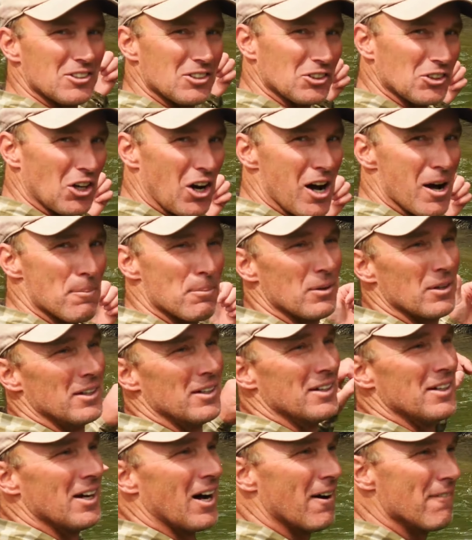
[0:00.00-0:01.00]
top
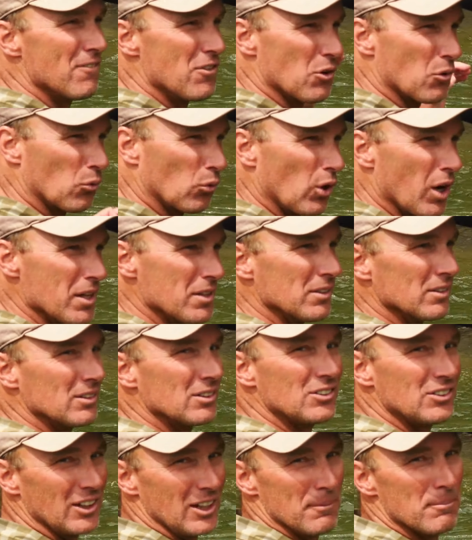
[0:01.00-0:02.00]
of the run
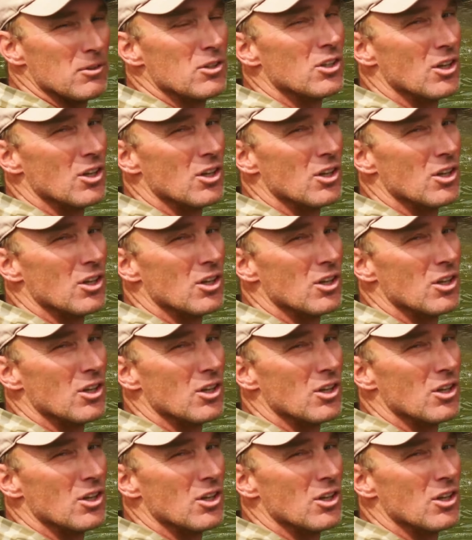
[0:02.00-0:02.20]
seam.